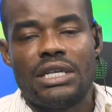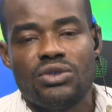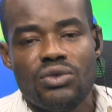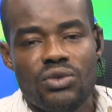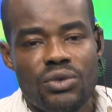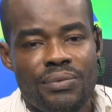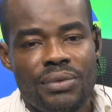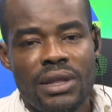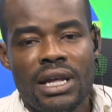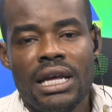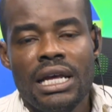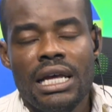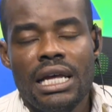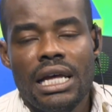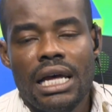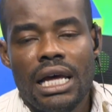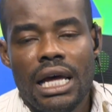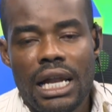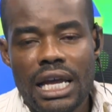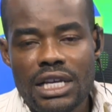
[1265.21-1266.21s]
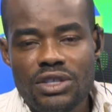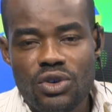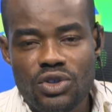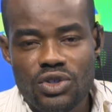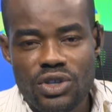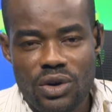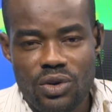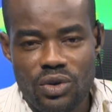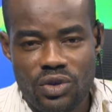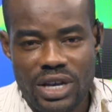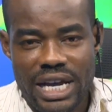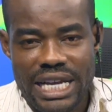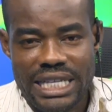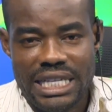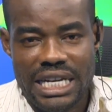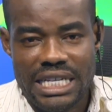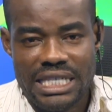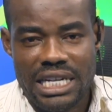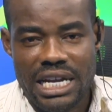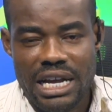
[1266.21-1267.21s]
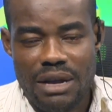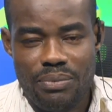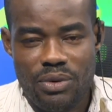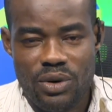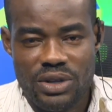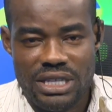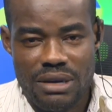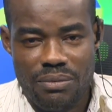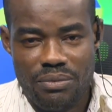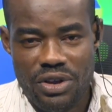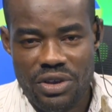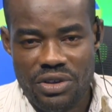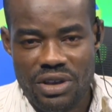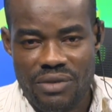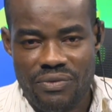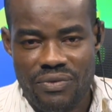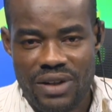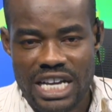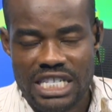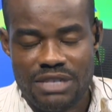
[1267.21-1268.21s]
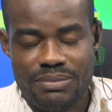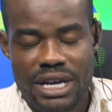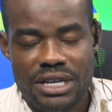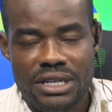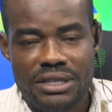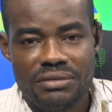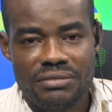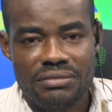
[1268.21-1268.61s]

So let's go to the Kotoka International Airport and bring you a flashback.